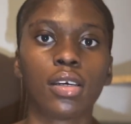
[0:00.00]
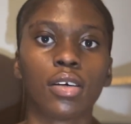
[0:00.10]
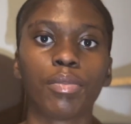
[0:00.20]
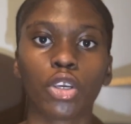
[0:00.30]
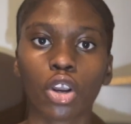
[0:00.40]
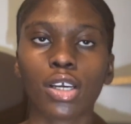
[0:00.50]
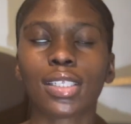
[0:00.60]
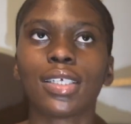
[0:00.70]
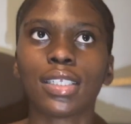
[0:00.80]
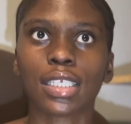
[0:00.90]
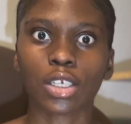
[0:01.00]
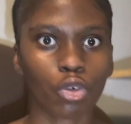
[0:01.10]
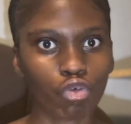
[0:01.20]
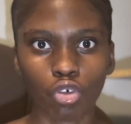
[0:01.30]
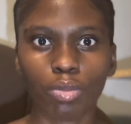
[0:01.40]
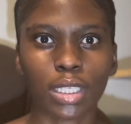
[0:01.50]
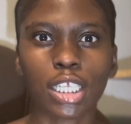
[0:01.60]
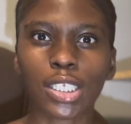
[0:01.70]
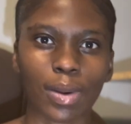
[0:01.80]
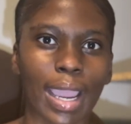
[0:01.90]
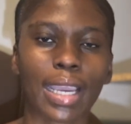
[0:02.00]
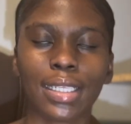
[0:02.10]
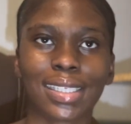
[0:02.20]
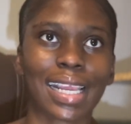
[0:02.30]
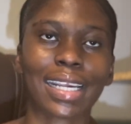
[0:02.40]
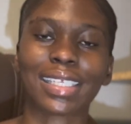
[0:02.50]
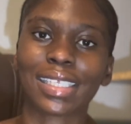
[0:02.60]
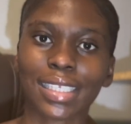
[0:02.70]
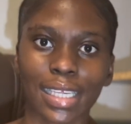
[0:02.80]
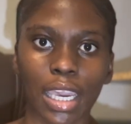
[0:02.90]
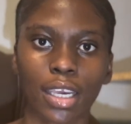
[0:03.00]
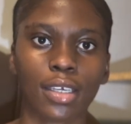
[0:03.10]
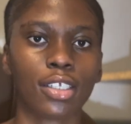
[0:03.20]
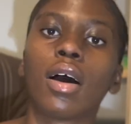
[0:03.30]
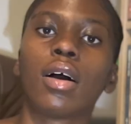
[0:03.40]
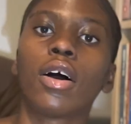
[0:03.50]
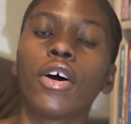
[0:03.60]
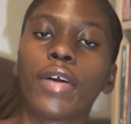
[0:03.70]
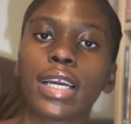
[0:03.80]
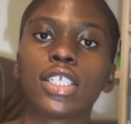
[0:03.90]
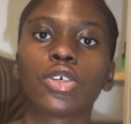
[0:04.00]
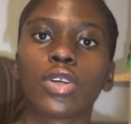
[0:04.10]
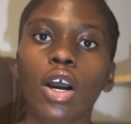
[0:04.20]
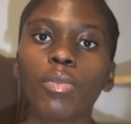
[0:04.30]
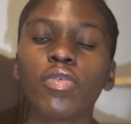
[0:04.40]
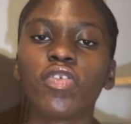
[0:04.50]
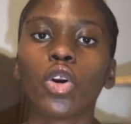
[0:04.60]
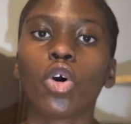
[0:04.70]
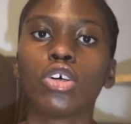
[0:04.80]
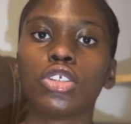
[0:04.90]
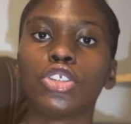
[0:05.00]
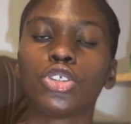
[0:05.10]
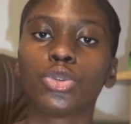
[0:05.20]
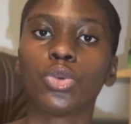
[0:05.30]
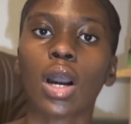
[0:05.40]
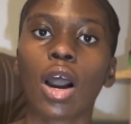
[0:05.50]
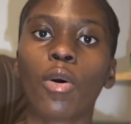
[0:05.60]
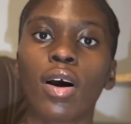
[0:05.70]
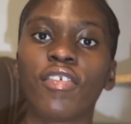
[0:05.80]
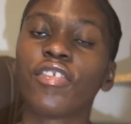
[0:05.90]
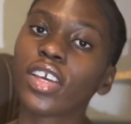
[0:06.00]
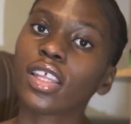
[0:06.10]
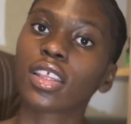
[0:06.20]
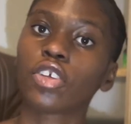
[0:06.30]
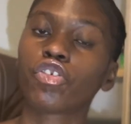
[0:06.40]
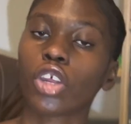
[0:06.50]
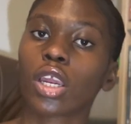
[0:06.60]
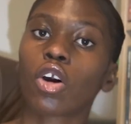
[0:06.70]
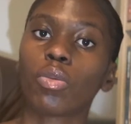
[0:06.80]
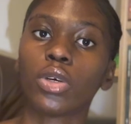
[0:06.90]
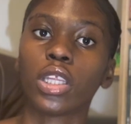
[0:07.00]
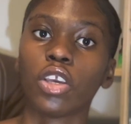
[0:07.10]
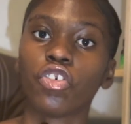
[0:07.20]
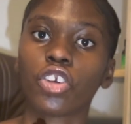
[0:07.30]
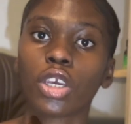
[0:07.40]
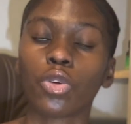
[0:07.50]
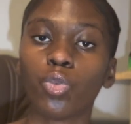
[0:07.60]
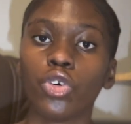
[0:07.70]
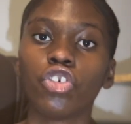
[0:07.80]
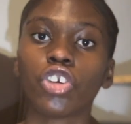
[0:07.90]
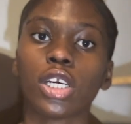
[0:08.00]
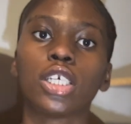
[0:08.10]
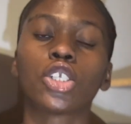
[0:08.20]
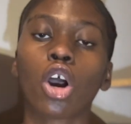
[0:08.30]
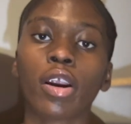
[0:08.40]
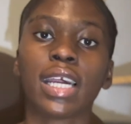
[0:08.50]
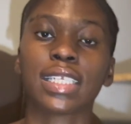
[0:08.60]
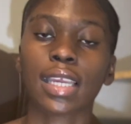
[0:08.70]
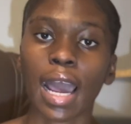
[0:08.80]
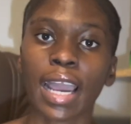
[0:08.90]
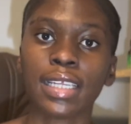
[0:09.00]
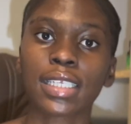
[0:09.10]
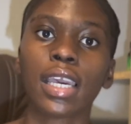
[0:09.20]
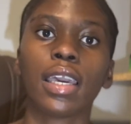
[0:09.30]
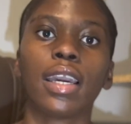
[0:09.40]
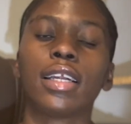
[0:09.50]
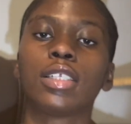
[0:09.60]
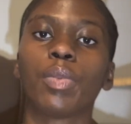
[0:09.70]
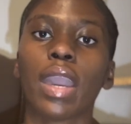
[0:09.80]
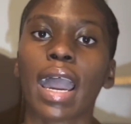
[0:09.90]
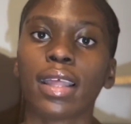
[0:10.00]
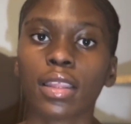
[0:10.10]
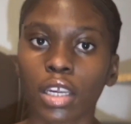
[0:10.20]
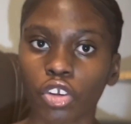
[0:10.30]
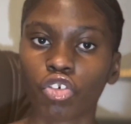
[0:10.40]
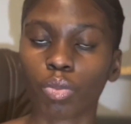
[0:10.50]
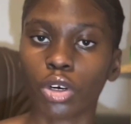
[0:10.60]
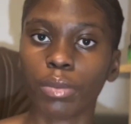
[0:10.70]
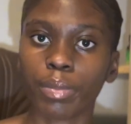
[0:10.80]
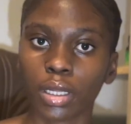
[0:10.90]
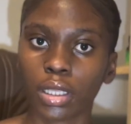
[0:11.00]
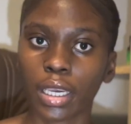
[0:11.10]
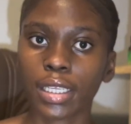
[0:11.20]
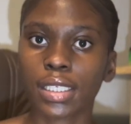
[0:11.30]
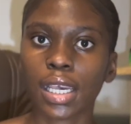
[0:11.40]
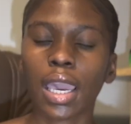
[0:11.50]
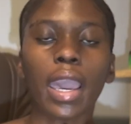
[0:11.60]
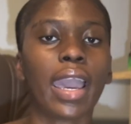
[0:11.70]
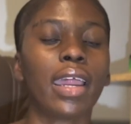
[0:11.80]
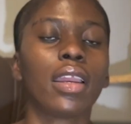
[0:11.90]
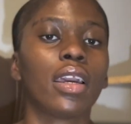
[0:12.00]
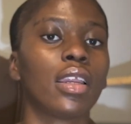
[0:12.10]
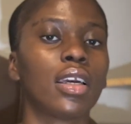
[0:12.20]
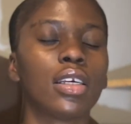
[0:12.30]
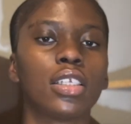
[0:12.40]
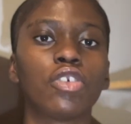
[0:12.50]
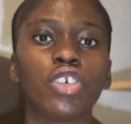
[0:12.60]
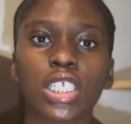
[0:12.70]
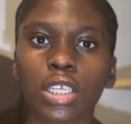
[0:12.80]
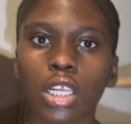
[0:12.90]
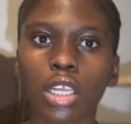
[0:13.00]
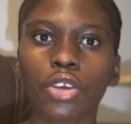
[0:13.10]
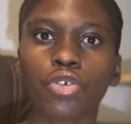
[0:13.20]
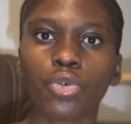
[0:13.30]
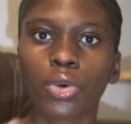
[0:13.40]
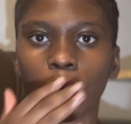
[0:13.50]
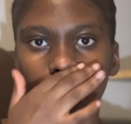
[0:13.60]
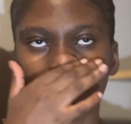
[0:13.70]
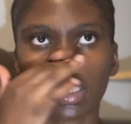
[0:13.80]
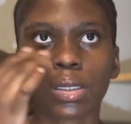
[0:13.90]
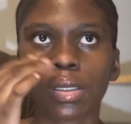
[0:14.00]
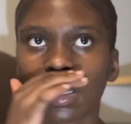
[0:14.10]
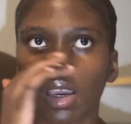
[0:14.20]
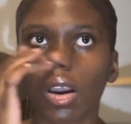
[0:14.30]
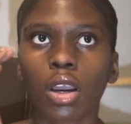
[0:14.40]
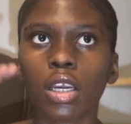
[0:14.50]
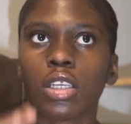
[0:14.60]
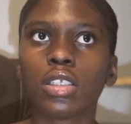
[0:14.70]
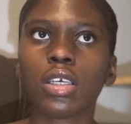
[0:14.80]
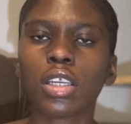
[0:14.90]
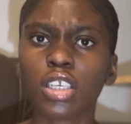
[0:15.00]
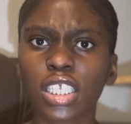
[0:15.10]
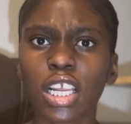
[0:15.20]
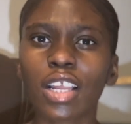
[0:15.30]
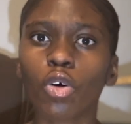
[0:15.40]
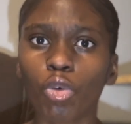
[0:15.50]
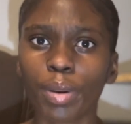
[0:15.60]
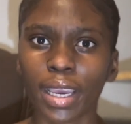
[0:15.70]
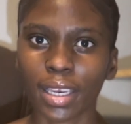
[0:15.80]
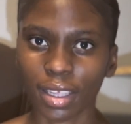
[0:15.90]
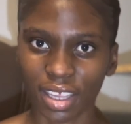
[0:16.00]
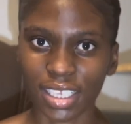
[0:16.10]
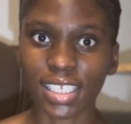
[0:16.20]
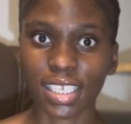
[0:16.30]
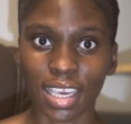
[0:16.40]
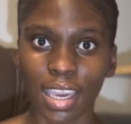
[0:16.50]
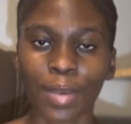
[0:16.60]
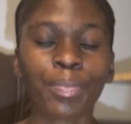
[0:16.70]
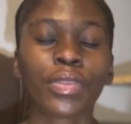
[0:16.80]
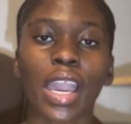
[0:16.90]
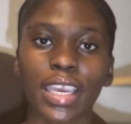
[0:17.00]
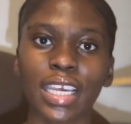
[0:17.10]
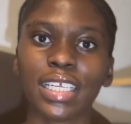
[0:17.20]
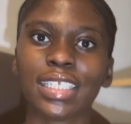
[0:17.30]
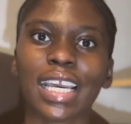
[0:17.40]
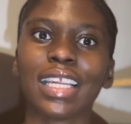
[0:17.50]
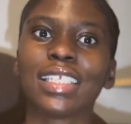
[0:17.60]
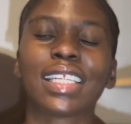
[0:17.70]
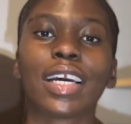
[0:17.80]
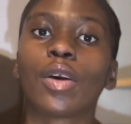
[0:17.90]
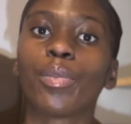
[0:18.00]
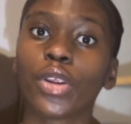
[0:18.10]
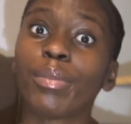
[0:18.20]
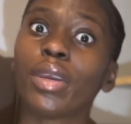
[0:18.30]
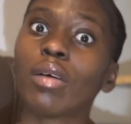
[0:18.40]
Because it's a single room, that's why it's like 6k. All right, so now moving on to our fifth student accommodation, which is Horizon Heights. It is behind the Richmond buildings, and it is recently new. It was it recently opened this year. Yes, and it's like a premium